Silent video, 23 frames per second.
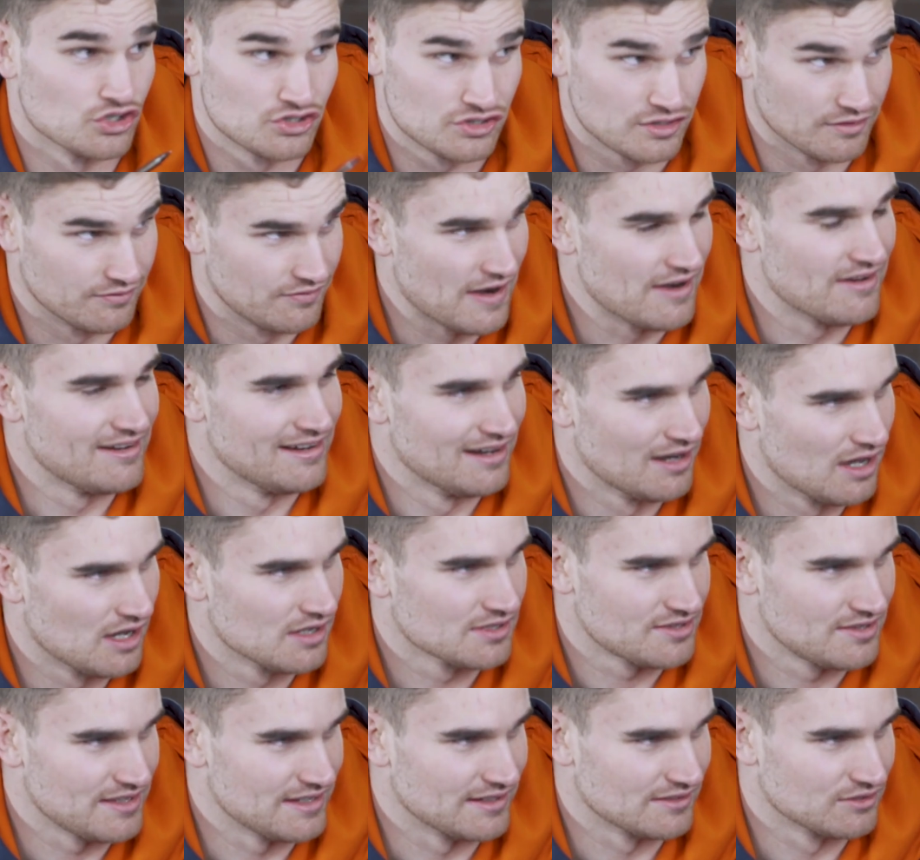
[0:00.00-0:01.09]
Just the very
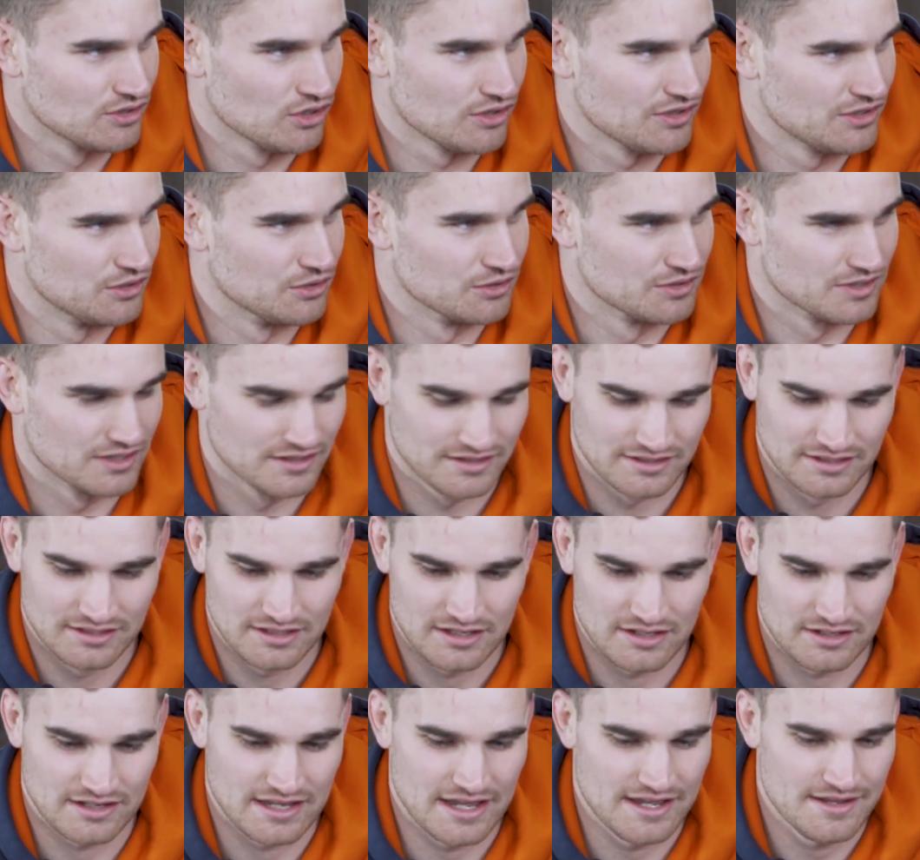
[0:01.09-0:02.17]
last thing, not the order.
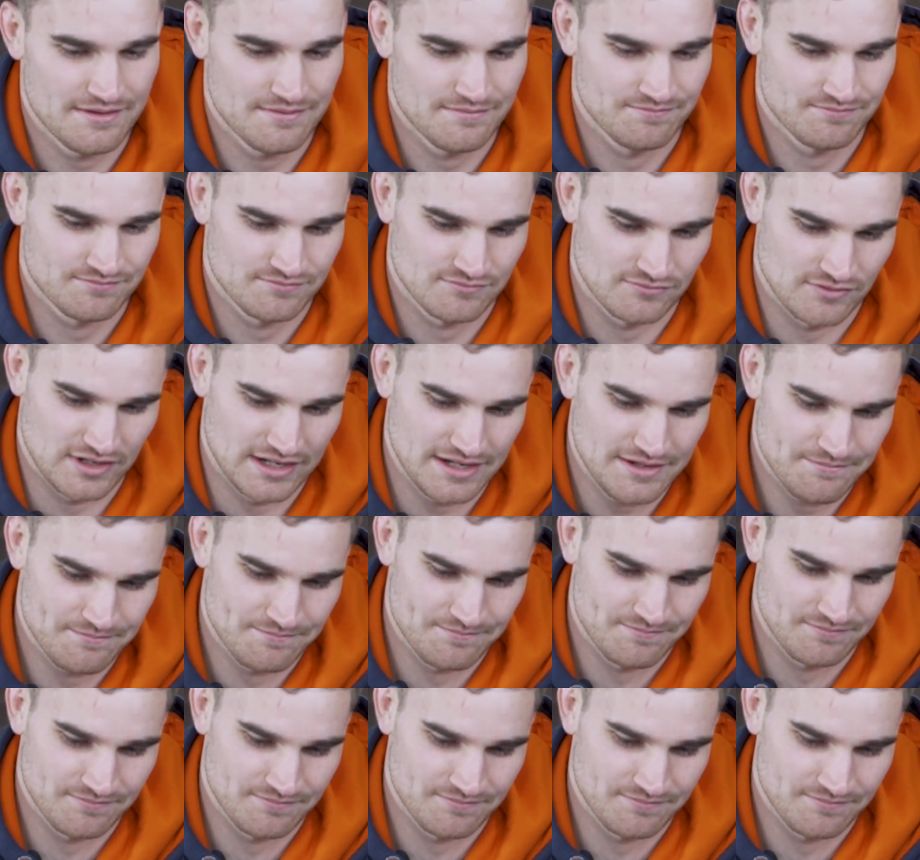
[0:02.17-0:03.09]
Okay, ready?